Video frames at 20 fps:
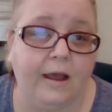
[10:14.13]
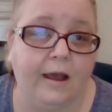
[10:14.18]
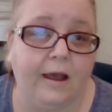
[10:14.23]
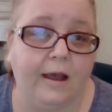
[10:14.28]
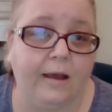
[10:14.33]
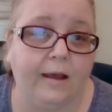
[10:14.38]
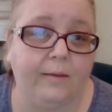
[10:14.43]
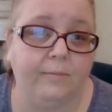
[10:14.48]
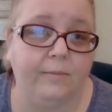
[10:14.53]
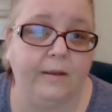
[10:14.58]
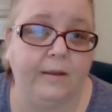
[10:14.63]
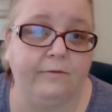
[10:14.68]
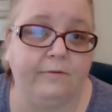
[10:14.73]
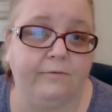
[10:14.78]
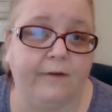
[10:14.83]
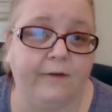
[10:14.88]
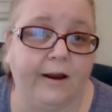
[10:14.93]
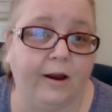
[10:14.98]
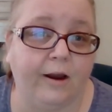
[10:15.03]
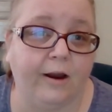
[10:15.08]
um,
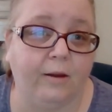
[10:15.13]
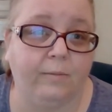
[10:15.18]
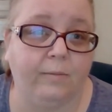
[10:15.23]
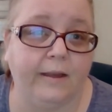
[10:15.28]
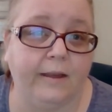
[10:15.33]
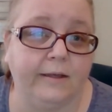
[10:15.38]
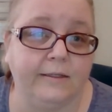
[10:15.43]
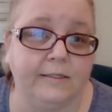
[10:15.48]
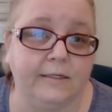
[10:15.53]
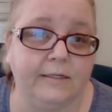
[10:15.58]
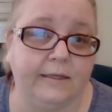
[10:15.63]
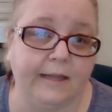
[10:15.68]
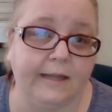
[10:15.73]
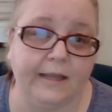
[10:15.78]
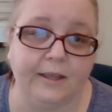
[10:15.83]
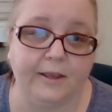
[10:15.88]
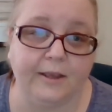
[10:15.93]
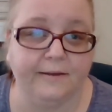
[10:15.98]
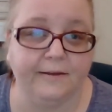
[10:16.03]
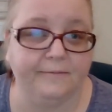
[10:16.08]
environment,
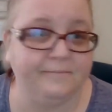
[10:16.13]
like